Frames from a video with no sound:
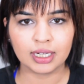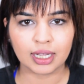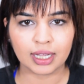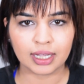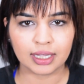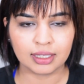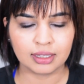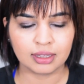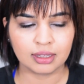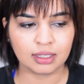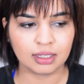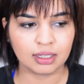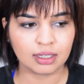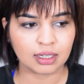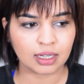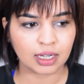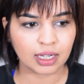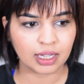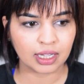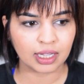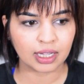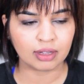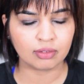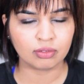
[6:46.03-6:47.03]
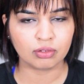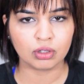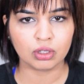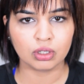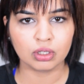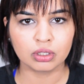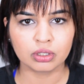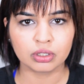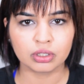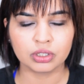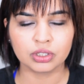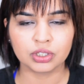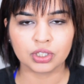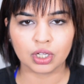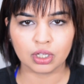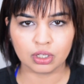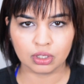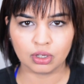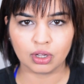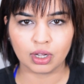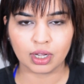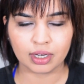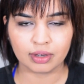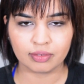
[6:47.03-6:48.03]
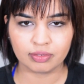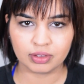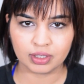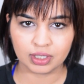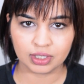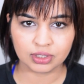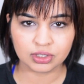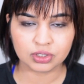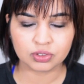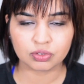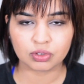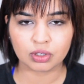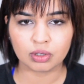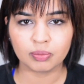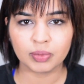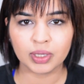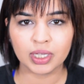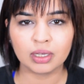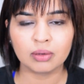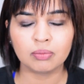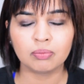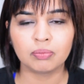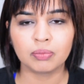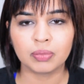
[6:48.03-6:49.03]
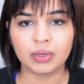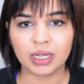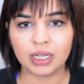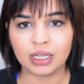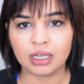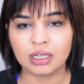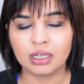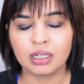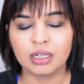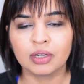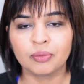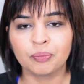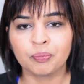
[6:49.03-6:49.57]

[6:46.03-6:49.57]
I think I have learned a lot of things from it, but